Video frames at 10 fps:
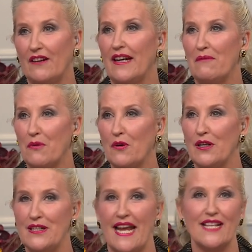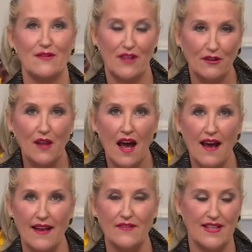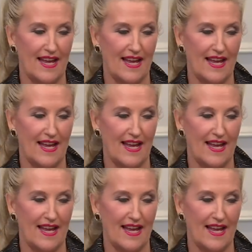very important days of their lives